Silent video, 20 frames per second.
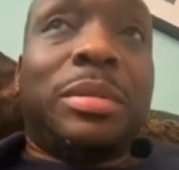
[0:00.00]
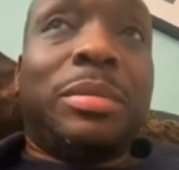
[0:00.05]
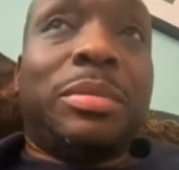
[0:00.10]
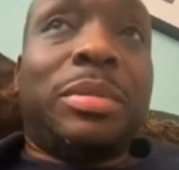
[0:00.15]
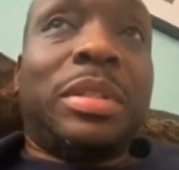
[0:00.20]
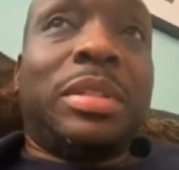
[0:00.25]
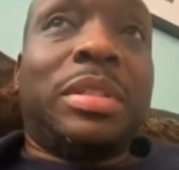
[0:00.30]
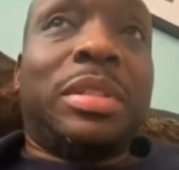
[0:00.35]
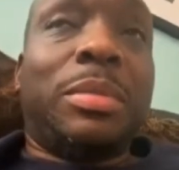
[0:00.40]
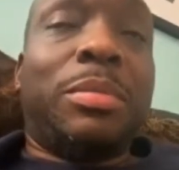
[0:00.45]

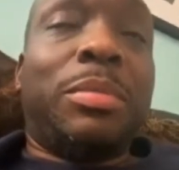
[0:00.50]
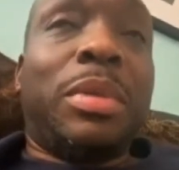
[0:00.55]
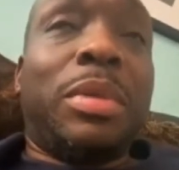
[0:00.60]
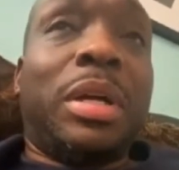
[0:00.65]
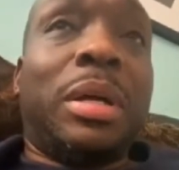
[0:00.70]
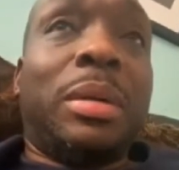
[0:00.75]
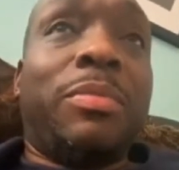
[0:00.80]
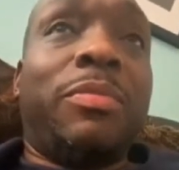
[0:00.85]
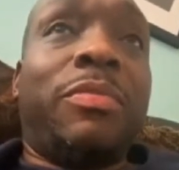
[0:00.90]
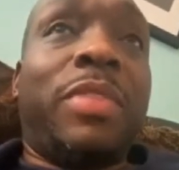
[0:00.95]
some
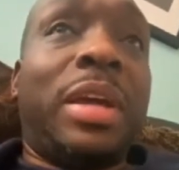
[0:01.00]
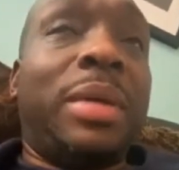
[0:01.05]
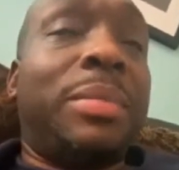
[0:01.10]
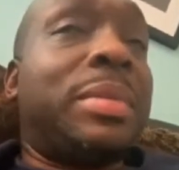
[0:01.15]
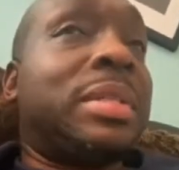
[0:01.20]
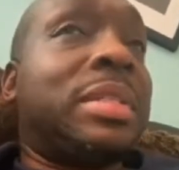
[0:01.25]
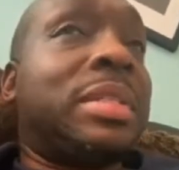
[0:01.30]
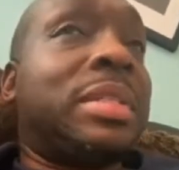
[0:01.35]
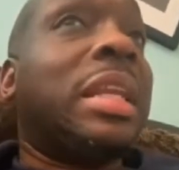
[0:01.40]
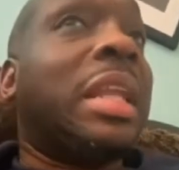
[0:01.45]

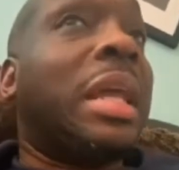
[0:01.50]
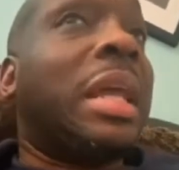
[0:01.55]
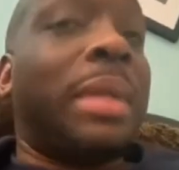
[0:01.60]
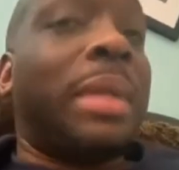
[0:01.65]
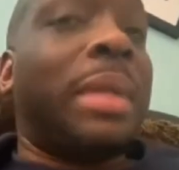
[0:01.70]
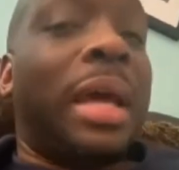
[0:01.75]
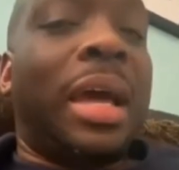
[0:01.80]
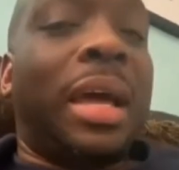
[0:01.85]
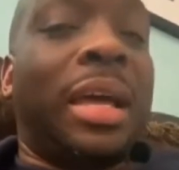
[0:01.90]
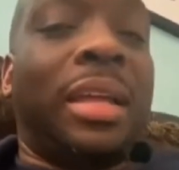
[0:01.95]
famous
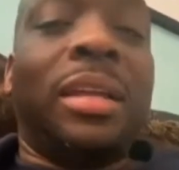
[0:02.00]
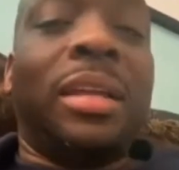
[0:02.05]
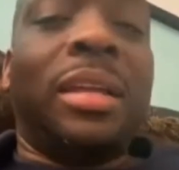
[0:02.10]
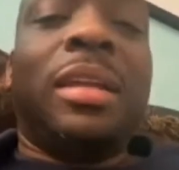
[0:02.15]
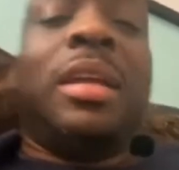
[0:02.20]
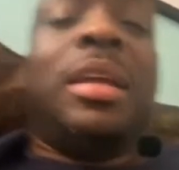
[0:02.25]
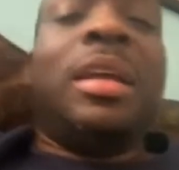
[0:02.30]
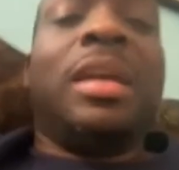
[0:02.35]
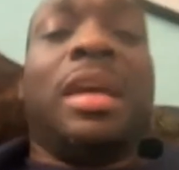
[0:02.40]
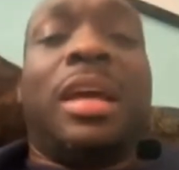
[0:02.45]
alumni,
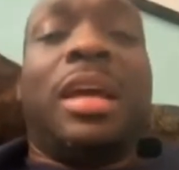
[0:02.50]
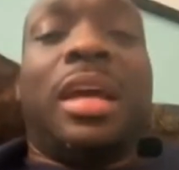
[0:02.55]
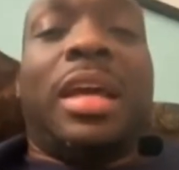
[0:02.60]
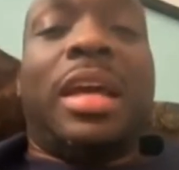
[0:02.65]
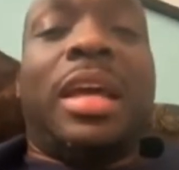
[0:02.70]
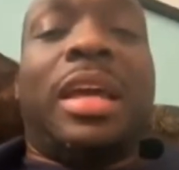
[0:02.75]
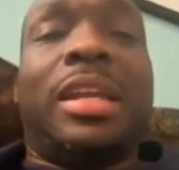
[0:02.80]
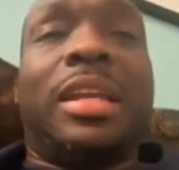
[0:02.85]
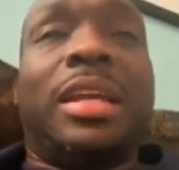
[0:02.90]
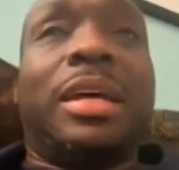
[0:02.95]

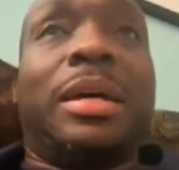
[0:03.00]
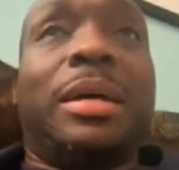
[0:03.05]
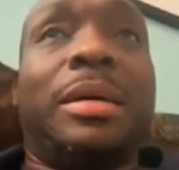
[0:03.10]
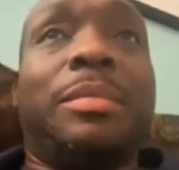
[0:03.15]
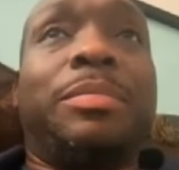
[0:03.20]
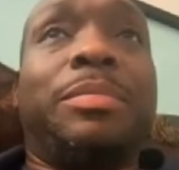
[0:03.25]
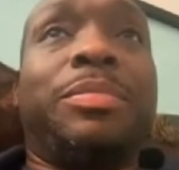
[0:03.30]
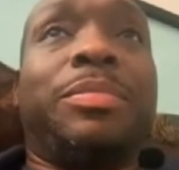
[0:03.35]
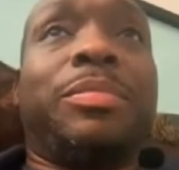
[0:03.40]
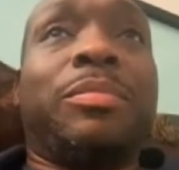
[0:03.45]

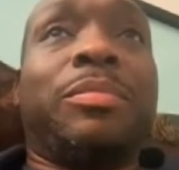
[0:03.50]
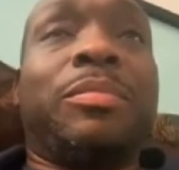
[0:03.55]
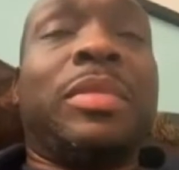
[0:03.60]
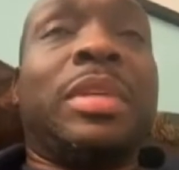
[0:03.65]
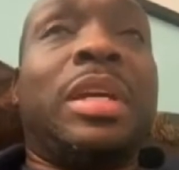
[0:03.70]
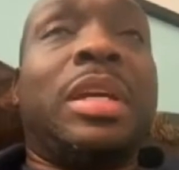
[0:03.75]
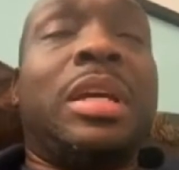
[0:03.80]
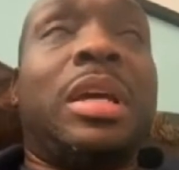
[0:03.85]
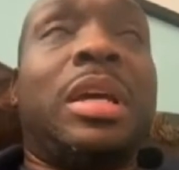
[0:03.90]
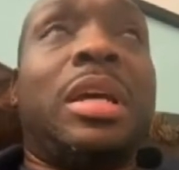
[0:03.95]
and
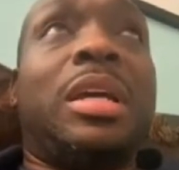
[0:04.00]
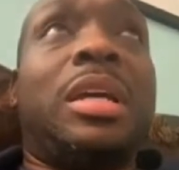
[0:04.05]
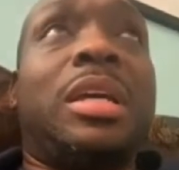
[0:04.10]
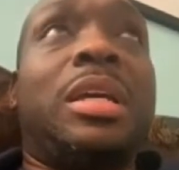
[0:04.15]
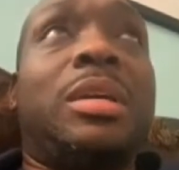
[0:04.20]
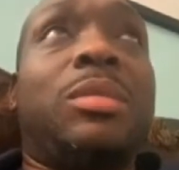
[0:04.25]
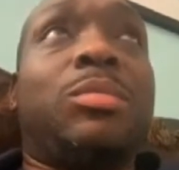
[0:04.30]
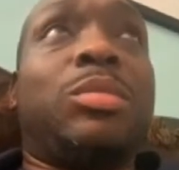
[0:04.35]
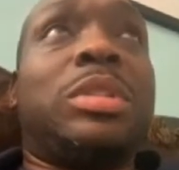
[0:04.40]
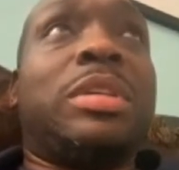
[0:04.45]

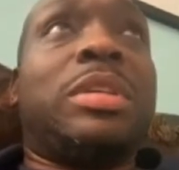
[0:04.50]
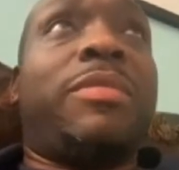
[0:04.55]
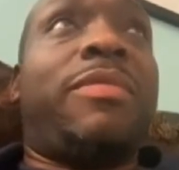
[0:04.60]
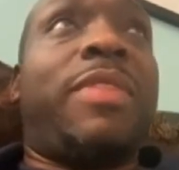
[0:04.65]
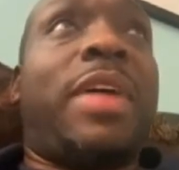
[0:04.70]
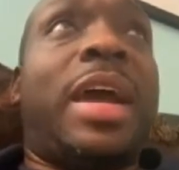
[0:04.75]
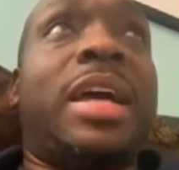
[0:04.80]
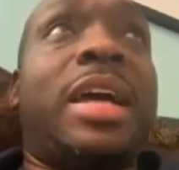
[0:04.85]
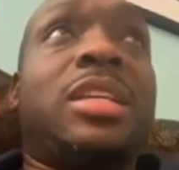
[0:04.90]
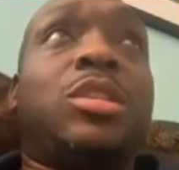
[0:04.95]
it was a
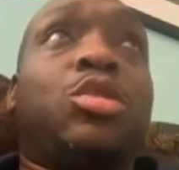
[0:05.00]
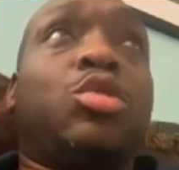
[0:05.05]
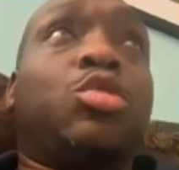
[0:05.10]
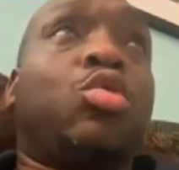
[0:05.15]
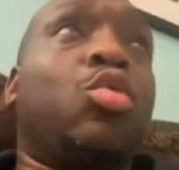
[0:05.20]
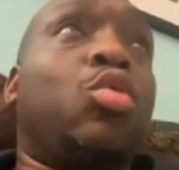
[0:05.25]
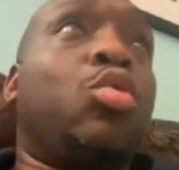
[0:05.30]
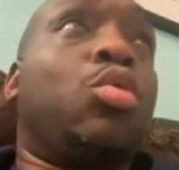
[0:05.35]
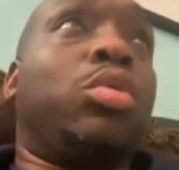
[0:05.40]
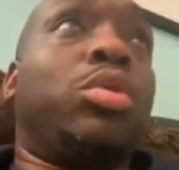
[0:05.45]
fast
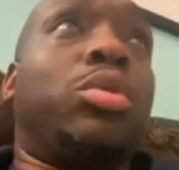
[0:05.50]
school.